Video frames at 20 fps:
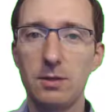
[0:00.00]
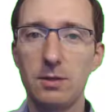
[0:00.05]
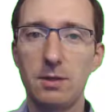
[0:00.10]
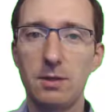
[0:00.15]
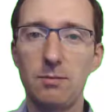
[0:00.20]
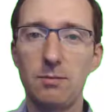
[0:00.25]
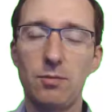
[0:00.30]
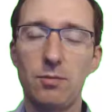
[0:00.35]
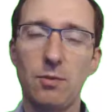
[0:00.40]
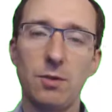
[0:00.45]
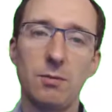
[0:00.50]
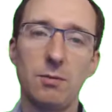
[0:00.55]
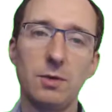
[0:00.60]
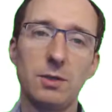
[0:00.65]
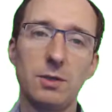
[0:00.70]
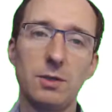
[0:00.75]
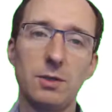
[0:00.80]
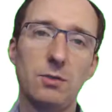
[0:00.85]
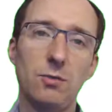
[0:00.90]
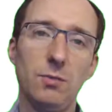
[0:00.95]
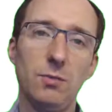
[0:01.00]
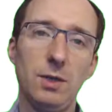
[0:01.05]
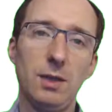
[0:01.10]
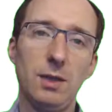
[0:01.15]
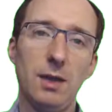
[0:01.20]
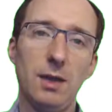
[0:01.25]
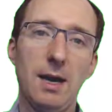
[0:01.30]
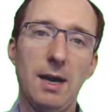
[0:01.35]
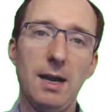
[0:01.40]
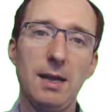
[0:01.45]
that promise to
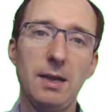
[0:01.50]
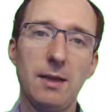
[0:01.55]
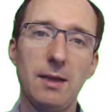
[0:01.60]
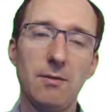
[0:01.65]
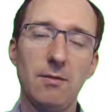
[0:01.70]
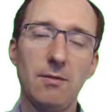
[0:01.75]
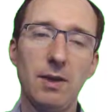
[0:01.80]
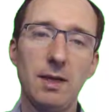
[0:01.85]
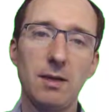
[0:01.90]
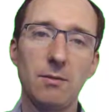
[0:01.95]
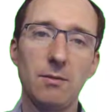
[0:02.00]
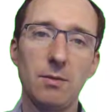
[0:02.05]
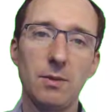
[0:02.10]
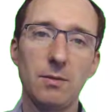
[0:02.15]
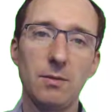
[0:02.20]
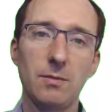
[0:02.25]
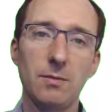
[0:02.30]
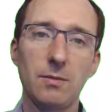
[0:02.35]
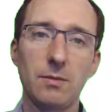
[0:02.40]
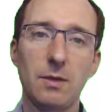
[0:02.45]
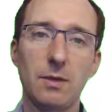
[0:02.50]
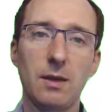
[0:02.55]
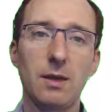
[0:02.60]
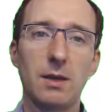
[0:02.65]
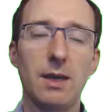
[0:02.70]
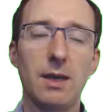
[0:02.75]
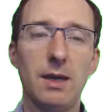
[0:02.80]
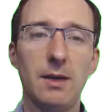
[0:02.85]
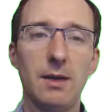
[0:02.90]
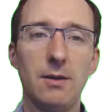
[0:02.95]
be highly available
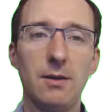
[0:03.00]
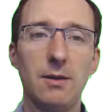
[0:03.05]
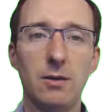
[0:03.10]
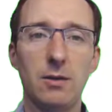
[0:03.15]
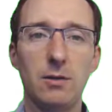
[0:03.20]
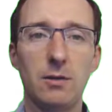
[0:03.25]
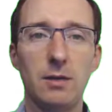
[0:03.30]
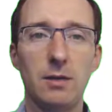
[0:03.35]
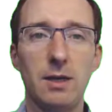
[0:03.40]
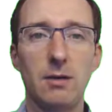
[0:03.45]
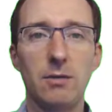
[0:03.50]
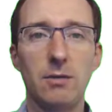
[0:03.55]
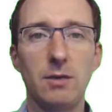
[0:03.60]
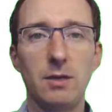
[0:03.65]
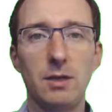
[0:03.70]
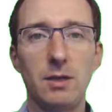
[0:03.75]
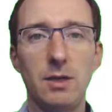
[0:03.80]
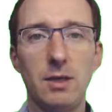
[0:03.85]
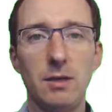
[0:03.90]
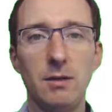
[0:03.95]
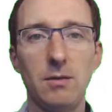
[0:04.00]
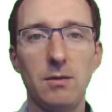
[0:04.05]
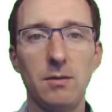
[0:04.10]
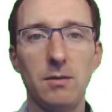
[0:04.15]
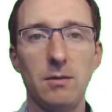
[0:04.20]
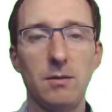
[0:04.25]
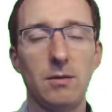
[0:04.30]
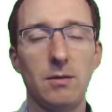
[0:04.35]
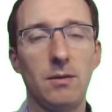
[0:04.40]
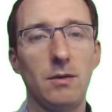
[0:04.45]
cannot guarantee
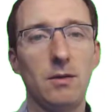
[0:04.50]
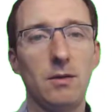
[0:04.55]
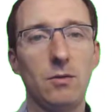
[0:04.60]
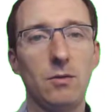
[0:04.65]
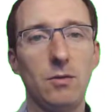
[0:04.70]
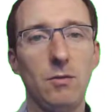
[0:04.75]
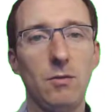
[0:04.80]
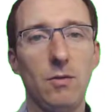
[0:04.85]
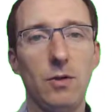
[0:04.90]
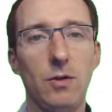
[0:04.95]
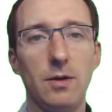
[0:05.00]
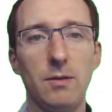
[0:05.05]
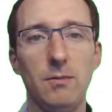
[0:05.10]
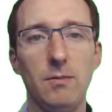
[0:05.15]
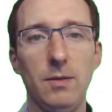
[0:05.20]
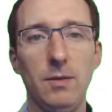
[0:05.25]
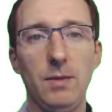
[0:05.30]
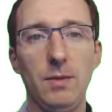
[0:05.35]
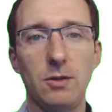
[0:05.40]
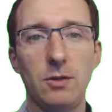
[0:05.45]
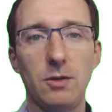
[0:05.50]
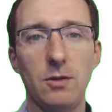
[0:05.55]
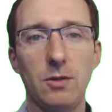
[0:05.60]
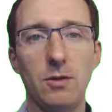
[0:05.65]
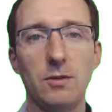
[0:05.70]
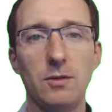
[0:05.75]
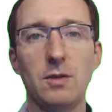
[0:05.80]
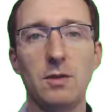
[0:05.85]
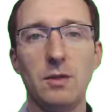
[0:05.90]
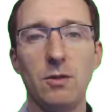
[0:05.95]
to avoid message
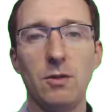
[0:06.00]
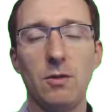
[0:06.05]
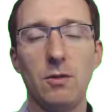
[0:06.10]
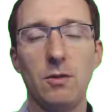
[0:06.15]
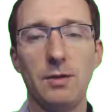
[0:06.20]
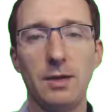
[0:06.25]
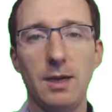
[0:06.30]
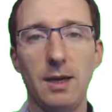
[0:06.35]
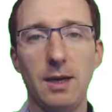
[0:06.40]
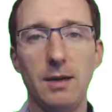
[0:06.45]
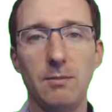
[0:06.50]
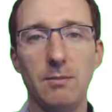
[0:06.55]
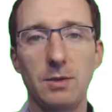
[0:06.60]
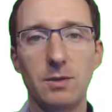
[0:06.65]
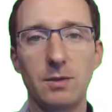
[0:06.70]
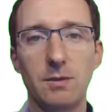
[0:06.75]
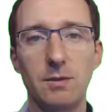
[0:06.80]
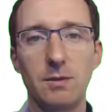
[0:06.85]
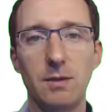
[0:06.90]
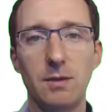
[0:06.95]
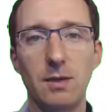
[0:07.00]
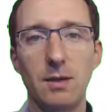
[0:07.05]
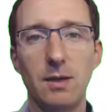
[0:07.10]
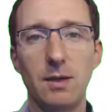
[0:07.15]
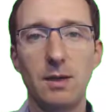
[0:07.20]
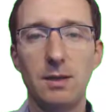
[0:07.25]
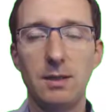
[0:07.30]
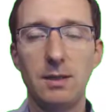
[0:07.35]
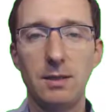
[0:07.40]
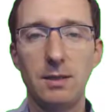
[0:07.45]
loss in all times.
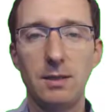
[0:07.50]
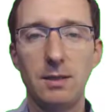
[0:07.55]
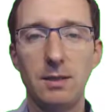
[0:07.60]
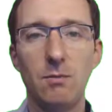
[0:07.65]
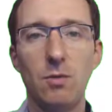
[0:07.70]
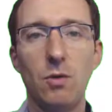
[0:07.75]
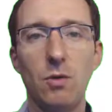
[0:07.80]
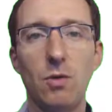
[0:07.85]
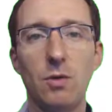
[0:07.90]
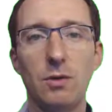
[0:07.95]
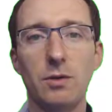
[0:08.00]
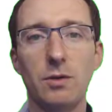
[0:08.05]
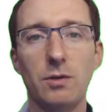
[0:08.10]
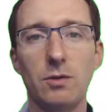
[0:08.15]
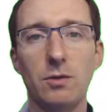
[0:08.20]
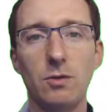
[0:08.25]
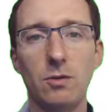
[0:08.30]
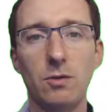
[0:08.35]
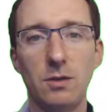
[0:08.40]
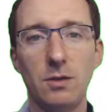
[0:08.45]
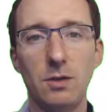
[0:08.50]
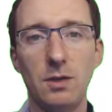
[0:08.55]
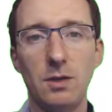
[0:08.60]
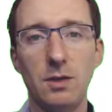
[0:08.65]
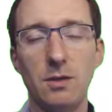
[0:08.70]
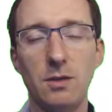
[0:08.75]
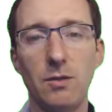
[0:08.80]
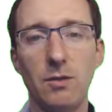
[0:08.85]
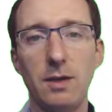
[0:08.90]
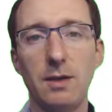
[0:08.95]
This is important to
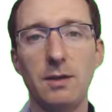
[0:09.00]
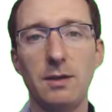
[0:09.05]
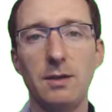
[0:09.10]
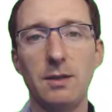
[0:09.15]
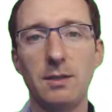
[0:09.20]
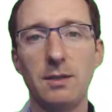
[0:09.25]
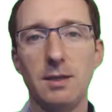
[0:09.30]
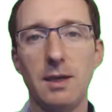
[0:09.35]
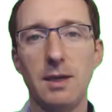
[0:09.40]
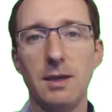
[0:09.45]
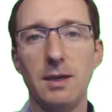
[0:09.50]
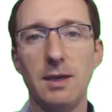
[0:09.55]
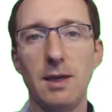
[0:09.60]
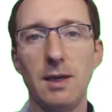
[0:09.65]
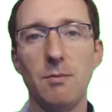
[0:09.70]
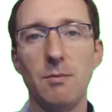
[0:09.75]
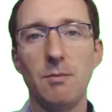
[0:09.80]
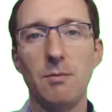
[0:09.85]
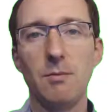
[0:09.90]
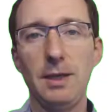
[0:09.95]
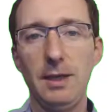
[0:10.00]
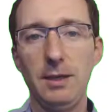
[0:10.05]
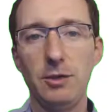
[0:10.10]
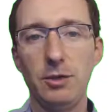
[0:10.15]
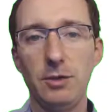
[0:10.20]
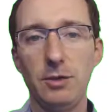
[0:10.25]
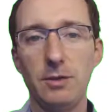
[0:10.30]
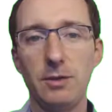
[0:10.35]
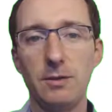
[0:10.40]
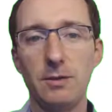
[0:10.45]
consider when designing
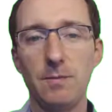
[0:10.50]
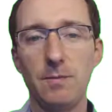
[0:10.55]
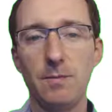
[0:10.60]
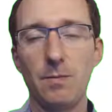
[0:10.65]
applications.